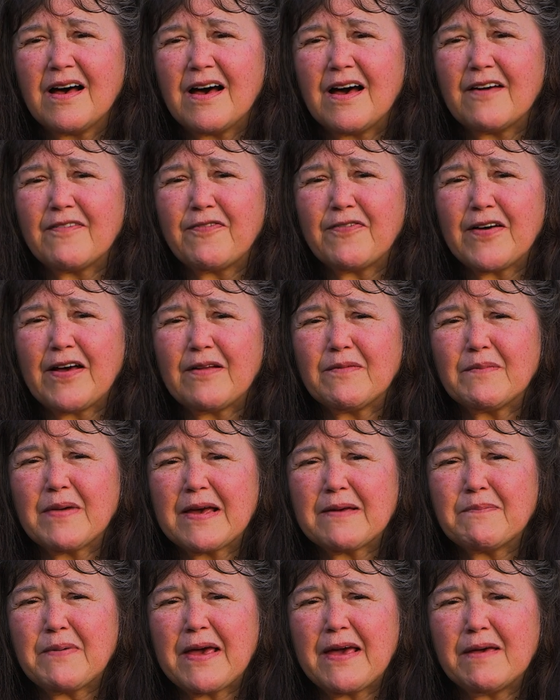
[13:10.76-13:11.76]
I felt
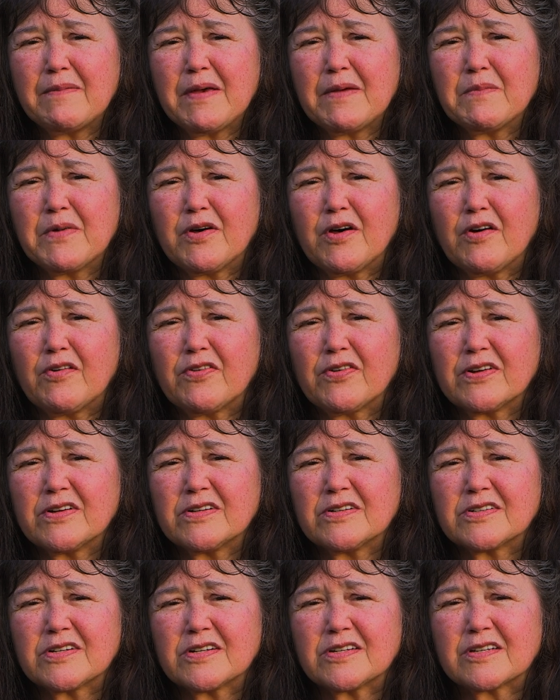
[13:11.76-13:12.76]
my baby move.
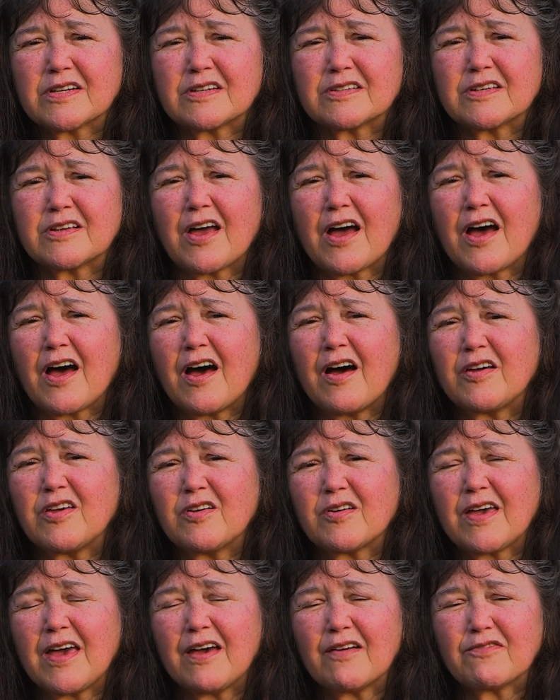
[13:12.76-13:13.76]
She says, nah,
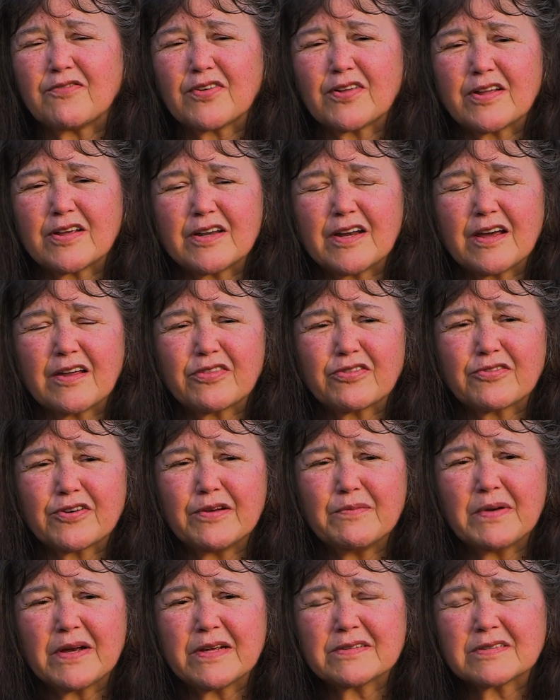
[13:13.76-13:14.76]
you can't feel it at
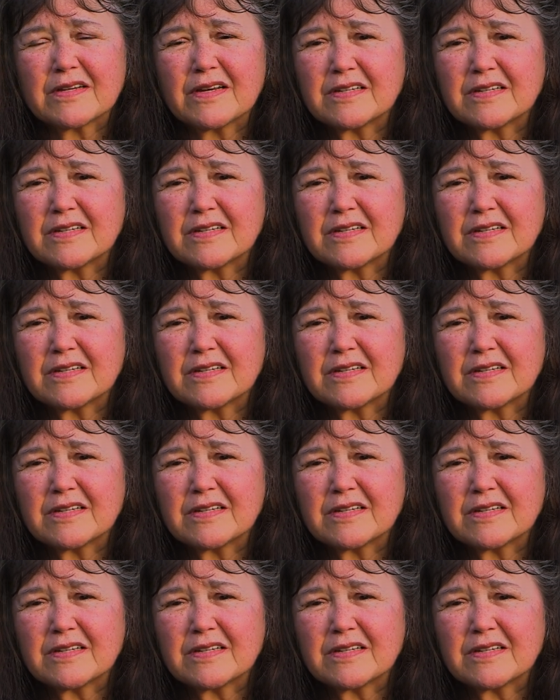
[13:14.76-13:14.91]
three months.